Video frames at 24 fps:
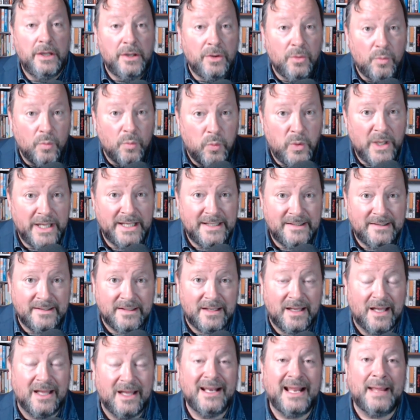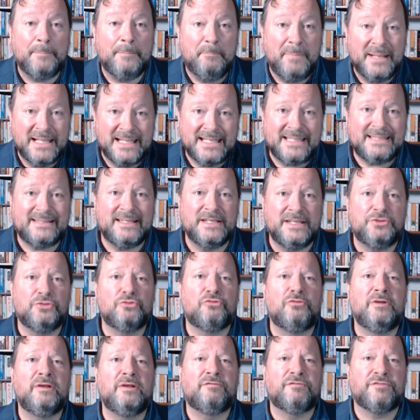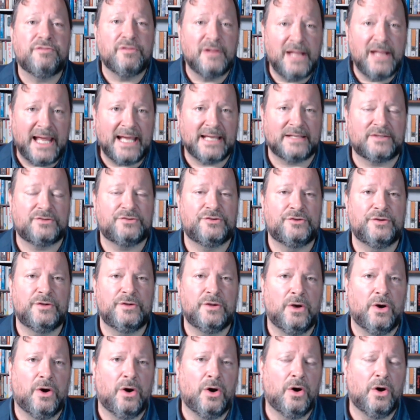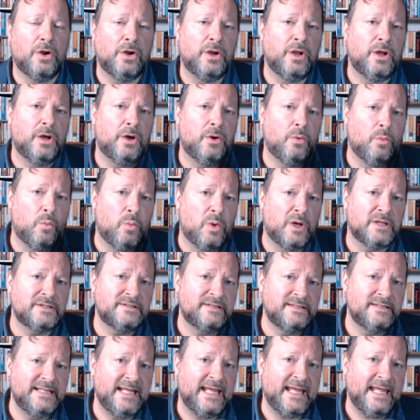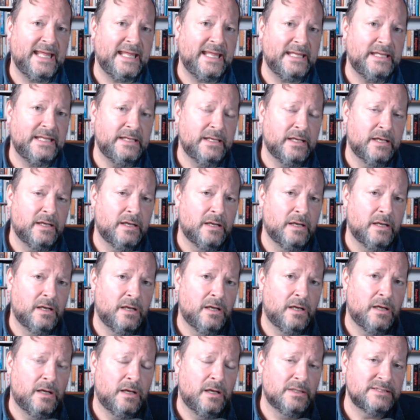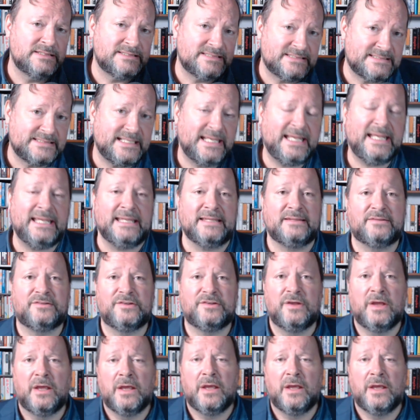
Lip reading: with an ability to reflect on what they state,